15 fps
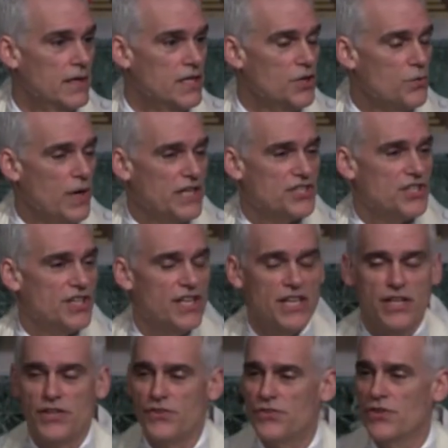The question
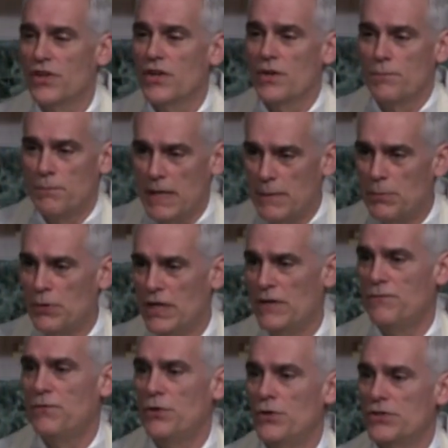is people
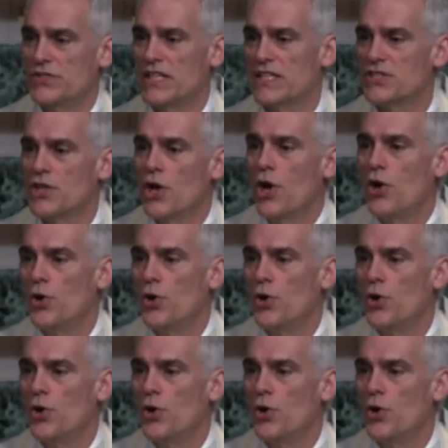influence us.